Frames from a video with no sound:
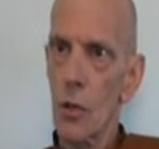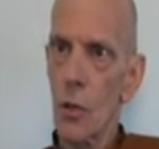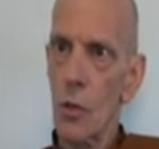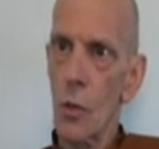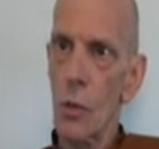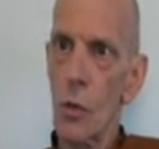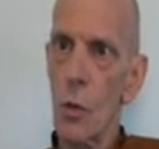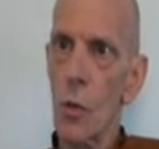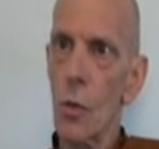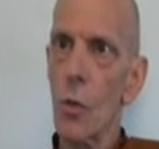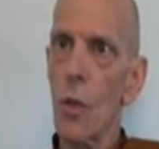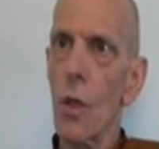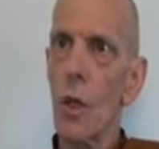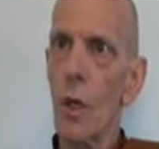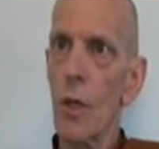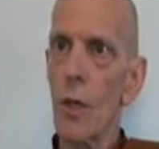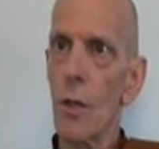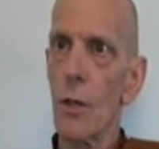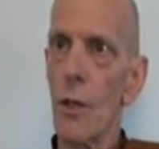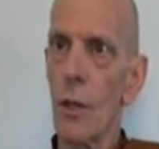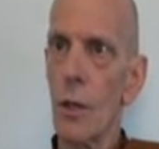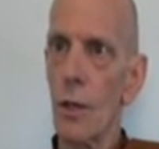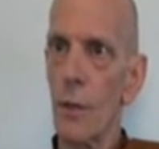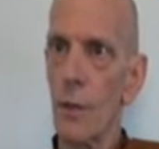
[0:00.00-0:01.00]
to
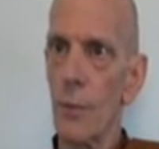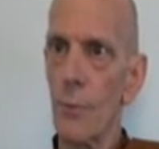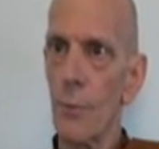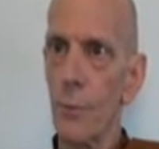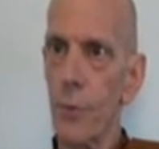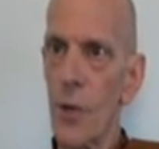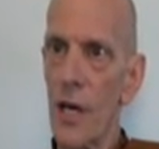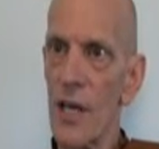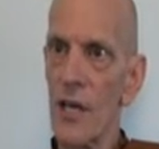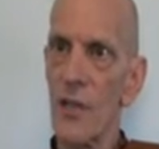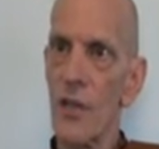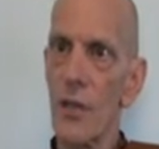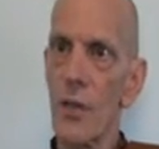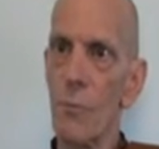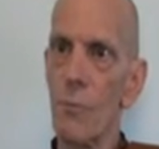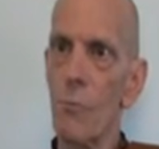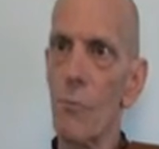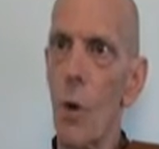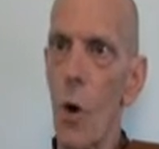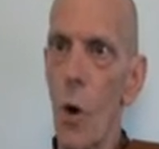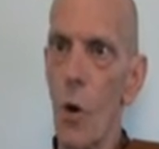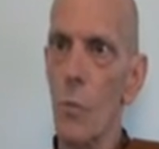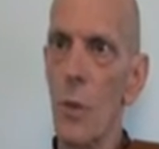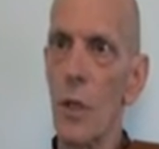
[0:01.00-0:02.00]
the present
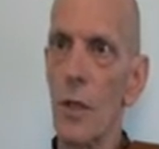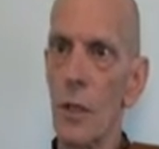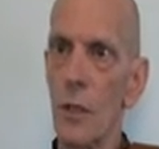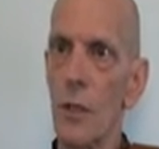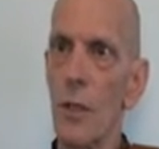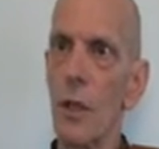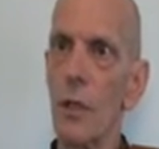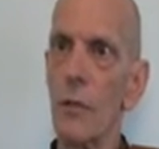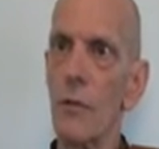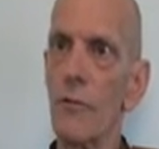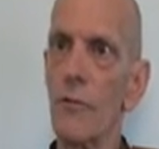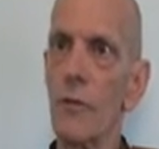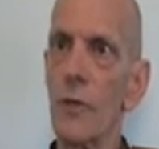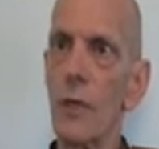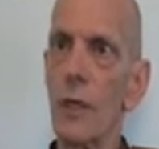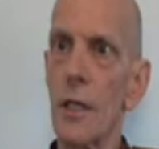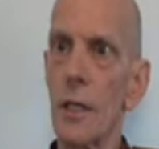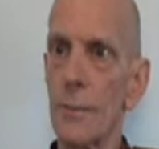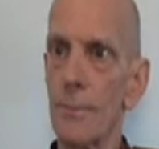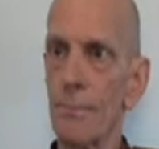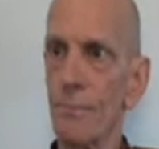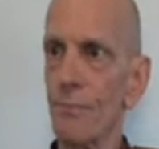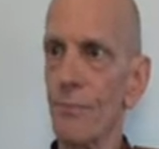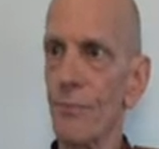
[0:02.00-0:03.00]
moment
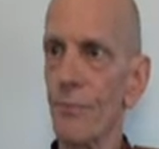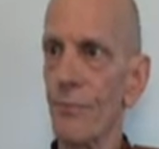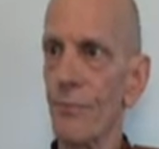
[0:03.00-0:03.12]
of